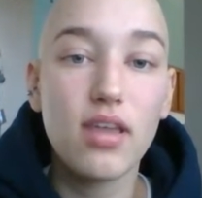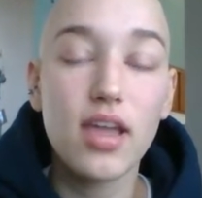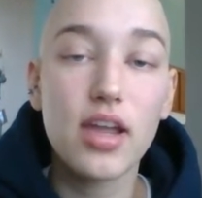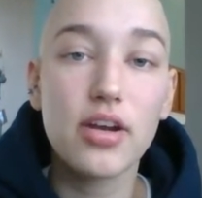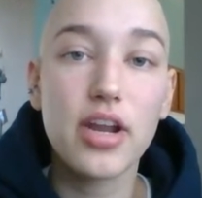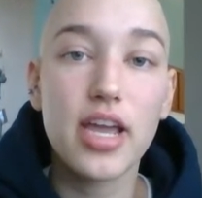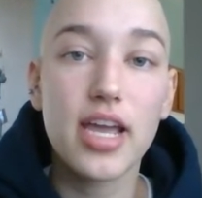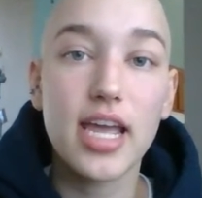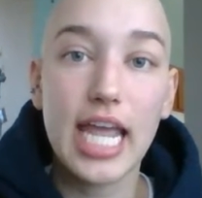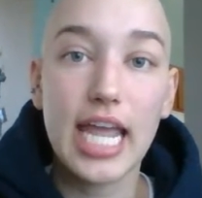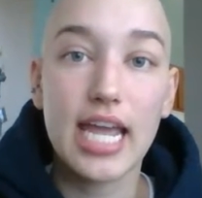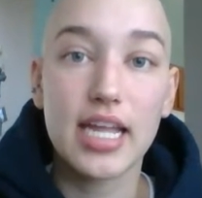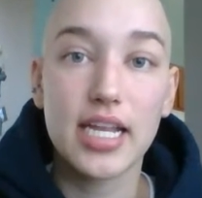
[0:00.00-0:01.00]

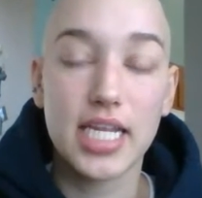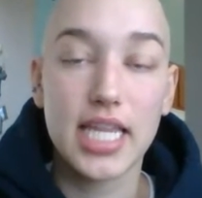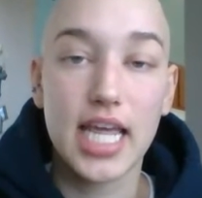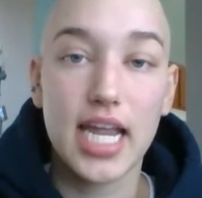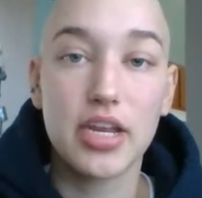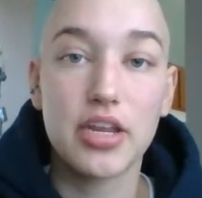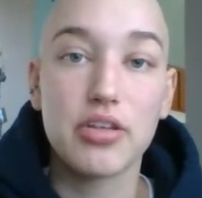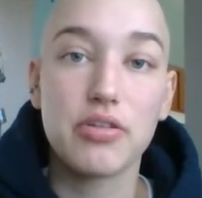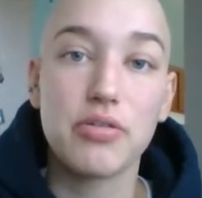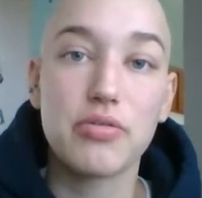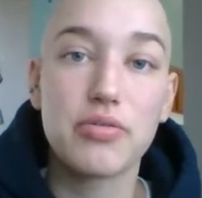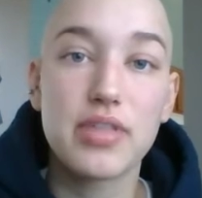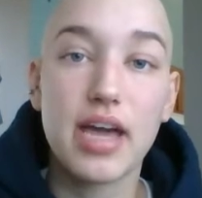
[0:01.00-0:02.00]
internet and that I
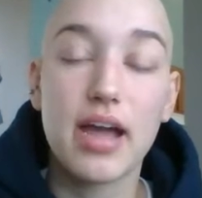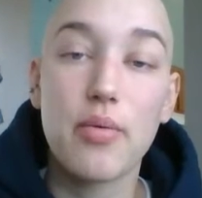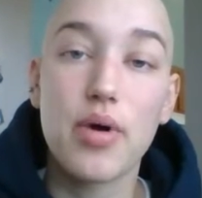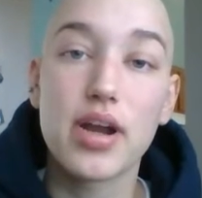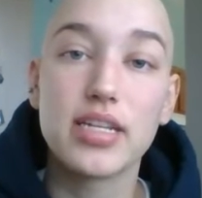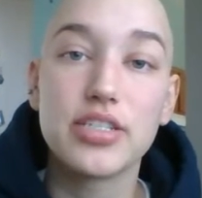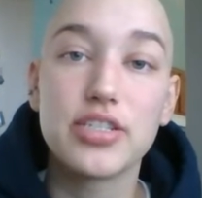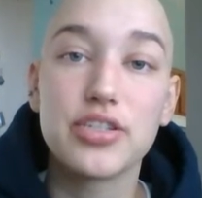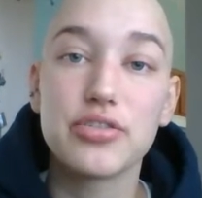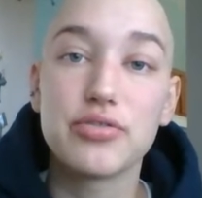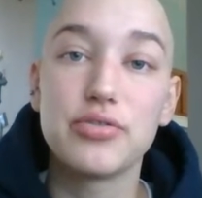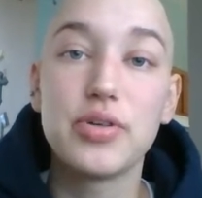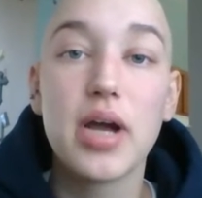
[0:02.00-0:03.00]
knew that I wanted
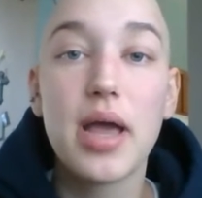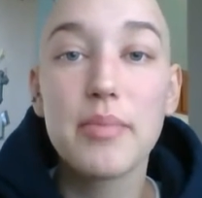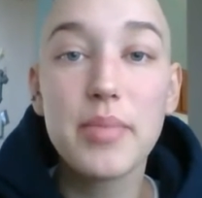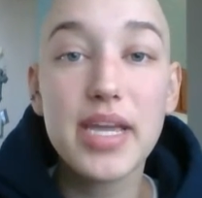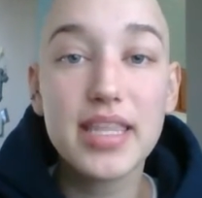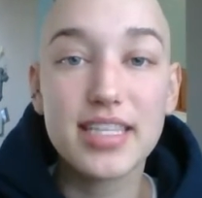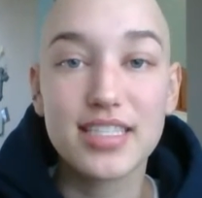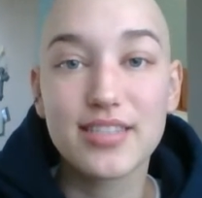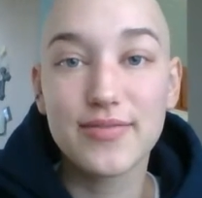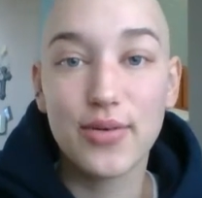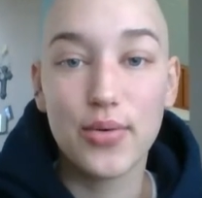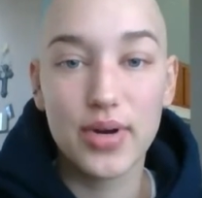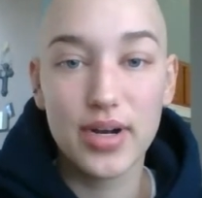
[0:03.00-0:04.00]
to make this
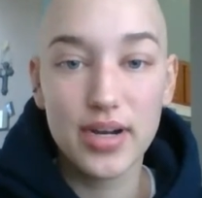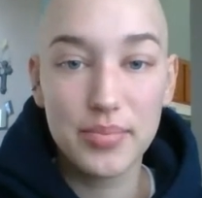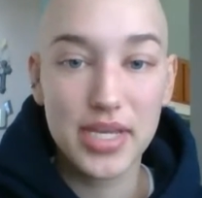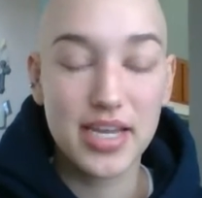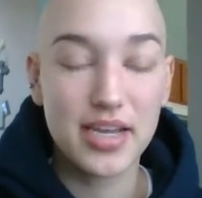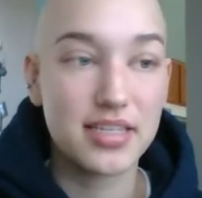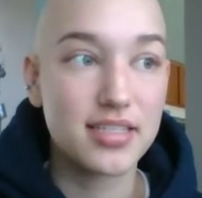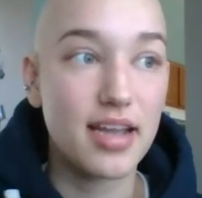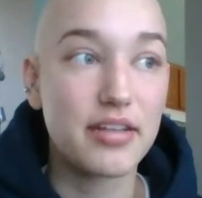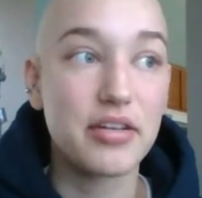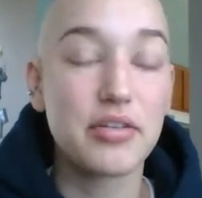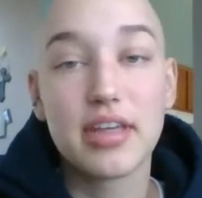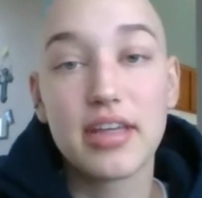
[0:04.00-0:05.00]
for, because I
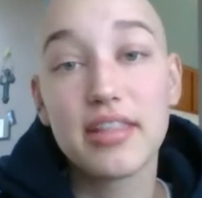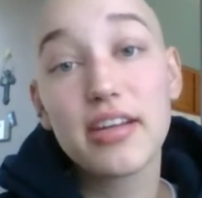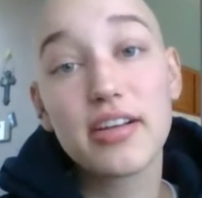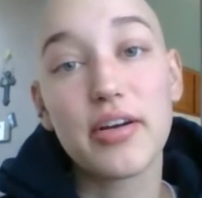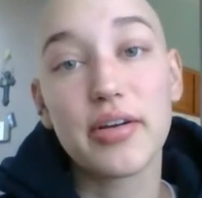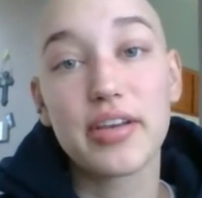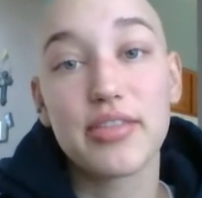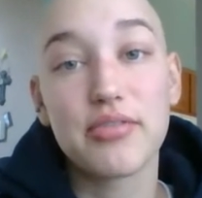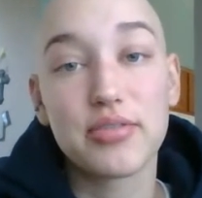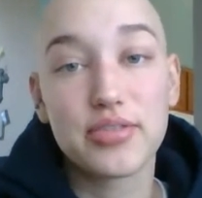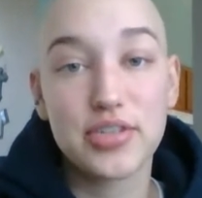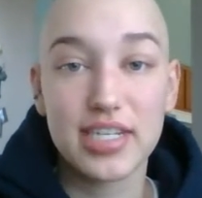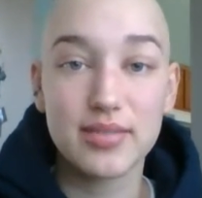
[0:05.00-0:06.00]
know that they're going through
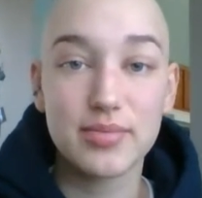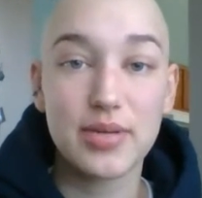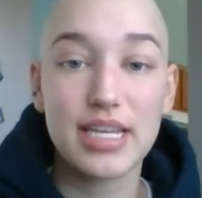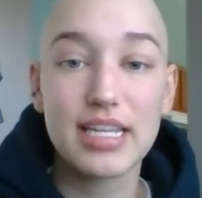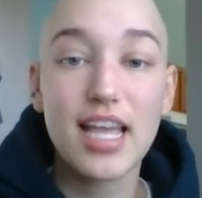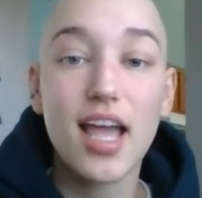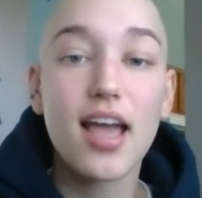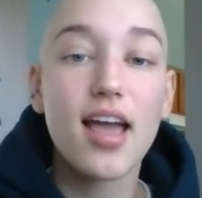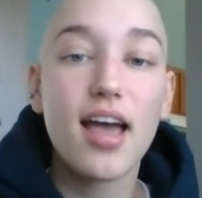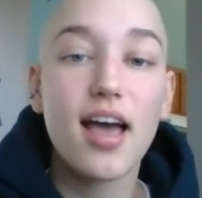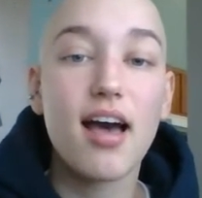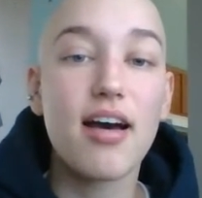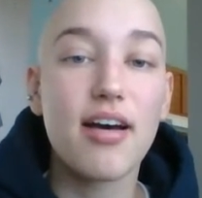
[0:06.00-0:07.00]
a transplant.
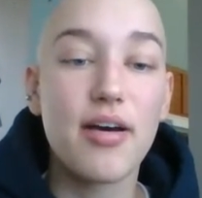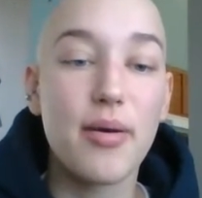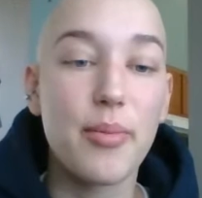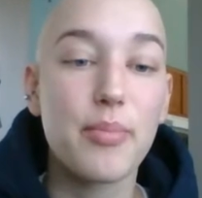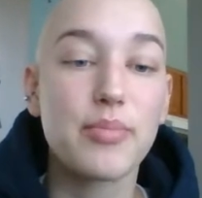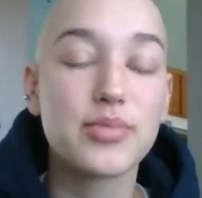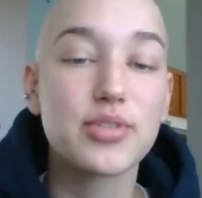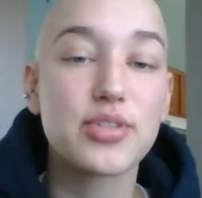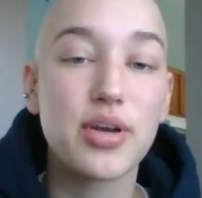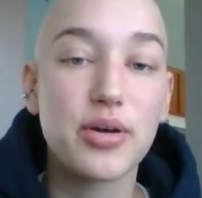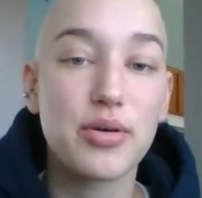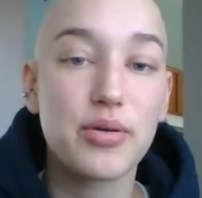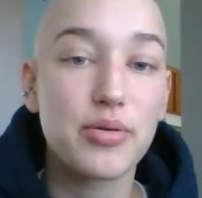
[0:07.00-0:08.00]

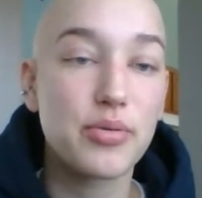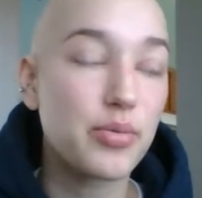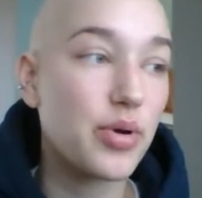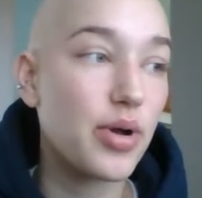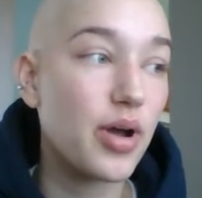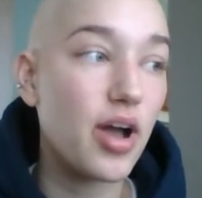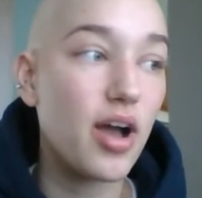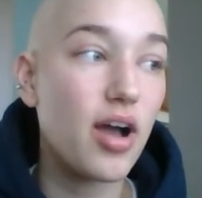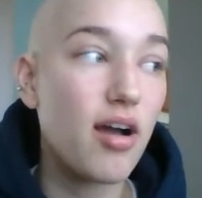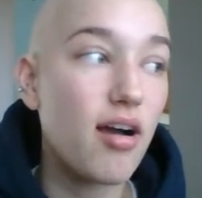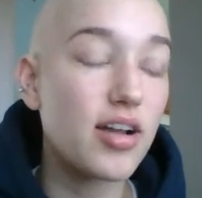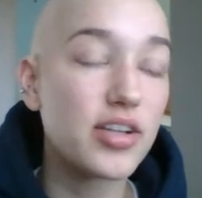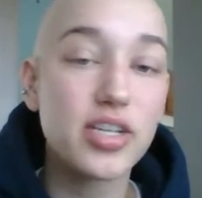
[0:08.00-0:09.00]
So
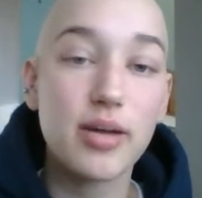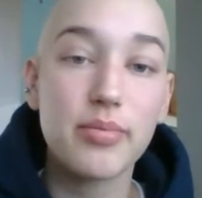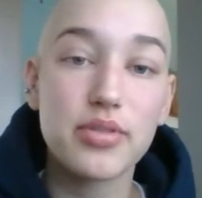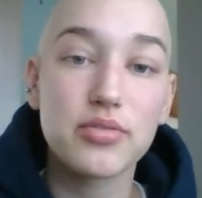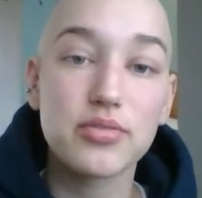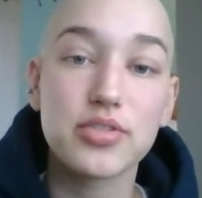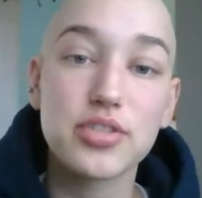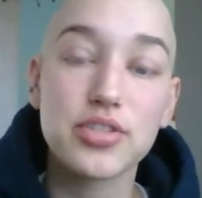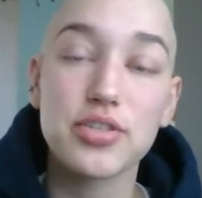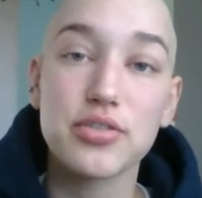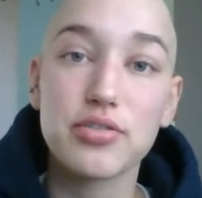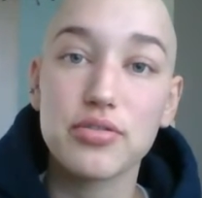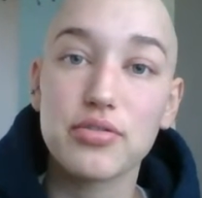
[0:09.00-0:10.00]
on top of those
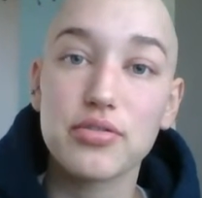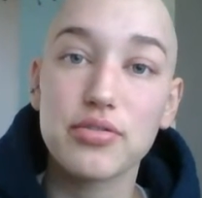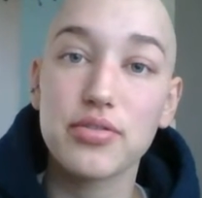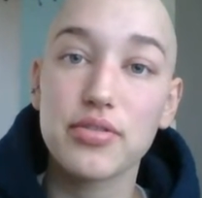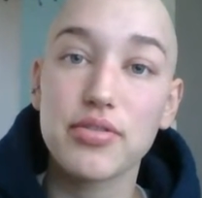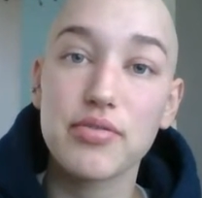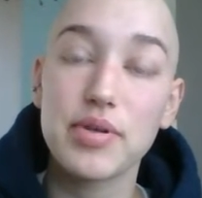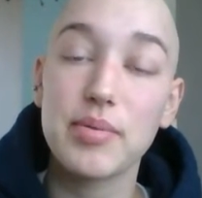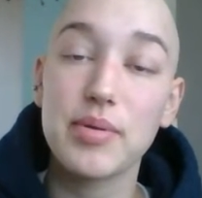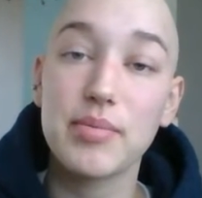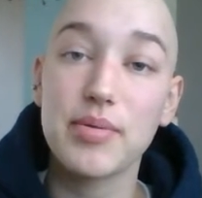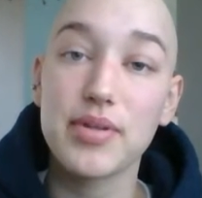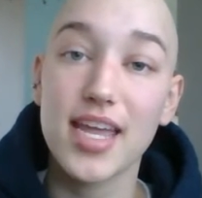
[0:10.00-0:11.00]
2 or 3
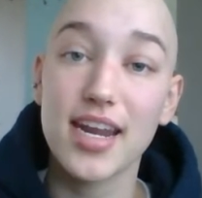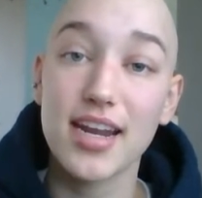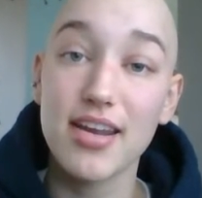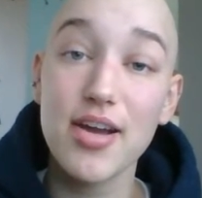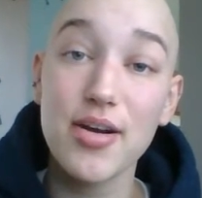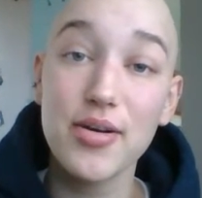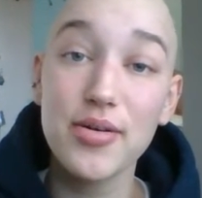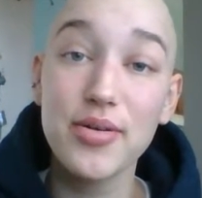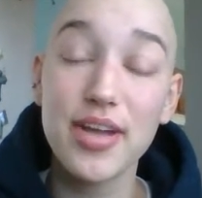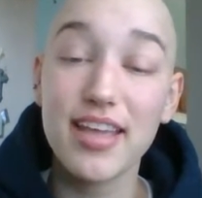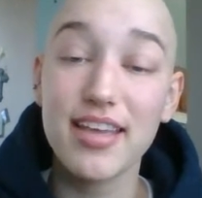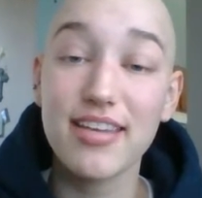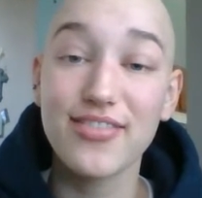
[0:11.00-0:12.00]
people that I know,
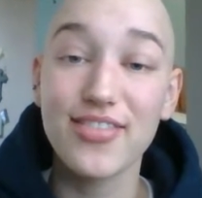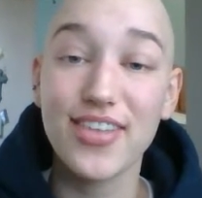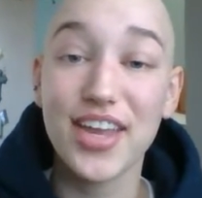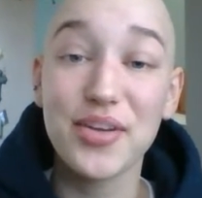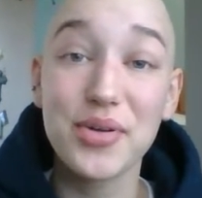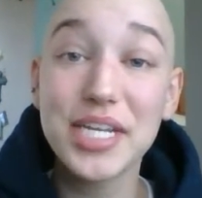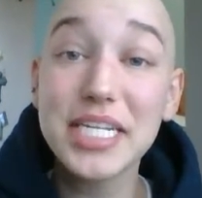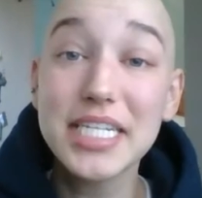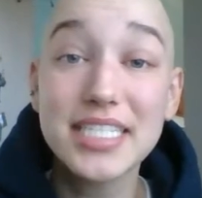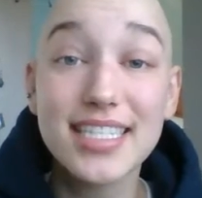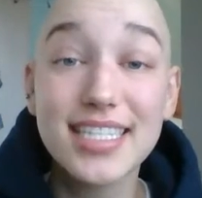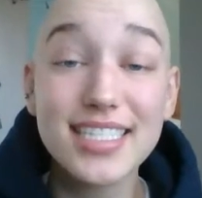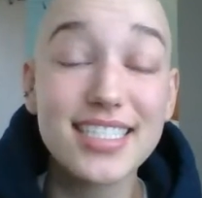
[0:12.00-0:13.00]
if anyone
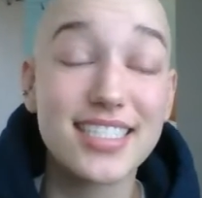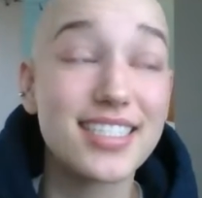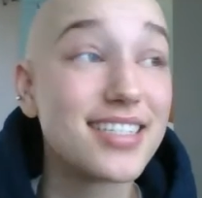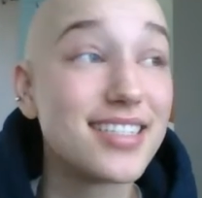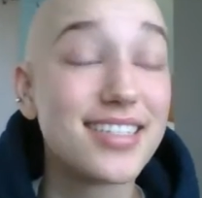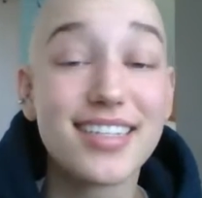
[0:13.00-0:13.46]
needs this,